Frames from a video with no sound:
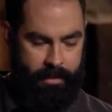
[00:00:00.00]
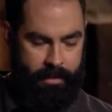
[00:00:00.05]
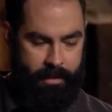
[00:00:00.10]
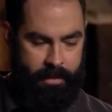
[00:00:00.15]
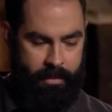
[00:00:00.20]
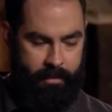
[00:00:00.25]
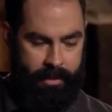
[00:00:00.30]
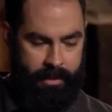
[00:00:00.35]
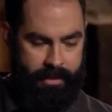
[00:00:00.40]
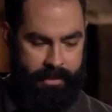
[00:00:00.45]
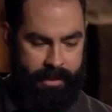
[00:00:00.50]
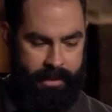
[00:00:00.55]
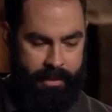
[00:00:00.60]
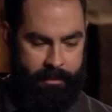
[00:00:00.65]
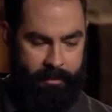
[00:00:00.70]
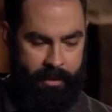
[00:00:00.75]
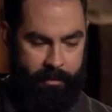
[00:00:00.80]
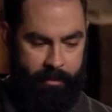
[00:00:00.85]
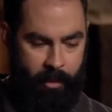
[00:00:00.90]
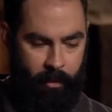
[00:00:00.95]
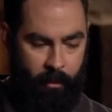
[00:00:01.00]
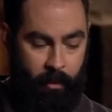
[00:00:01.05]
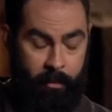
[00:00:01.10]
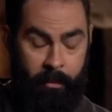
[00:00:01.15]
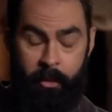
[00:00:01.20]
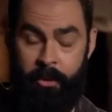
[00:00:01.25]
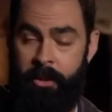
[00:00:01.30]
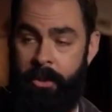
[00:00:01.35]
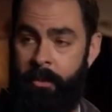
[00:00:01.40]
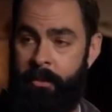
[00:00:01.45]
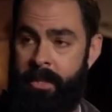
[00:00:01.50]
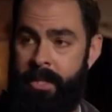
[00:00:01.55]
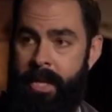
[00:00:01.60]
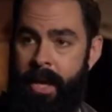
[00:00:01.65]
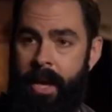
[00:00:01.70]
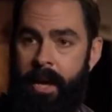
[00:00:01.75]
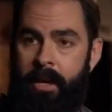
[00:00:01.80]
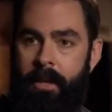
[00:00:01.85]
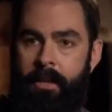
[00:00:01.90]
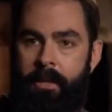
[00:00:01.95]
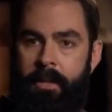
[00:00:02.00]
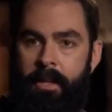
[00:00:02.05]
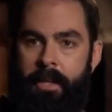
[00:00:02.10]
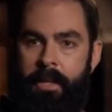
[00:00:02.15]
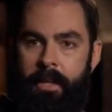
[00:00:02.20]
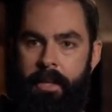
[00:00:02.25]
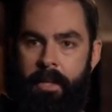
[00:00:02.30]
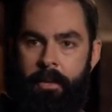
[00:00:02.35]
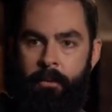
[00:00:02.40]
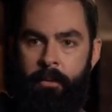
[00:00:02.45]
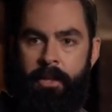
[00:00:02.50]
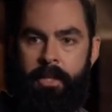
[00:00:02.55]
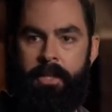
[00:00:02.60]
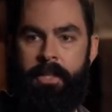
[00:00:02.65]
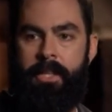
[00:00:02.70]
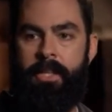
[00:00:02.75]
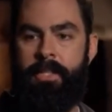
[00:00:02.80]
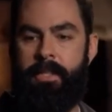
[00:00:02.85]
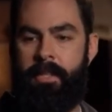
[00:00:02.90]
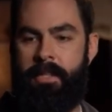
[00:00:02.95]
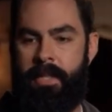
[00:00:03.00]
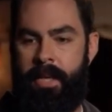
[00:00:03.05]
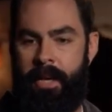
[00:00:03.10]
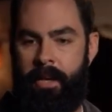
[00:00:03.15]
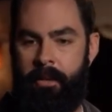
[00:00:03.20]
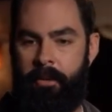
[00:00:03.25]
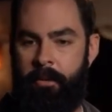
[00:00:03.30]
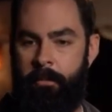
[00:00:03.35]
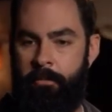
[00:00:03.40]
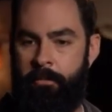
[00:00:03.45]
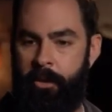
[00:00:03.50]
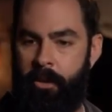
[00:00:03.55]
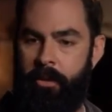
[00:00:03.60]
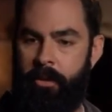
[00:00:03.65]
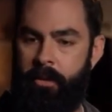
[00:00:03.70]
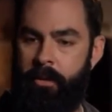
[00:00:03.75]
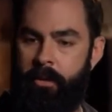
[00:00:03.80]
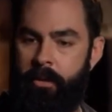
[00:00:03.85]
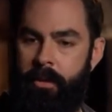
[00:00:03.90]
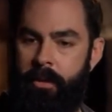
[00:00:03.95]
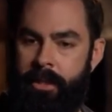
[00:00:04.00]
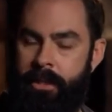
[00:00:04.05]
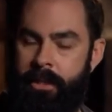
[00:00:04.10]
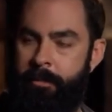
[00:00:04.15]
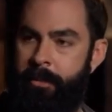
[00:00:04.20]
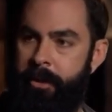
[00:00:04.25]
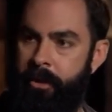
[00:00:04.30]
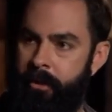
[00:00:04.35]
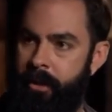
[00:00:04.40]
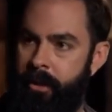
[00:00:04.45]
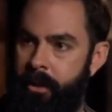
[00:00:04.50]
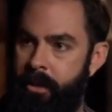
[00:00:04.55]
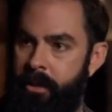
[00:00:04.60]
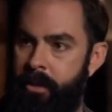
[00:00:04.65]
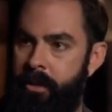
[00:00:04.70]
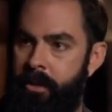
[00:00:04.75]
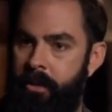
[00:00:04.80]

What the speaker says: excites me about war mode too, is that it really is a tailor-built experience.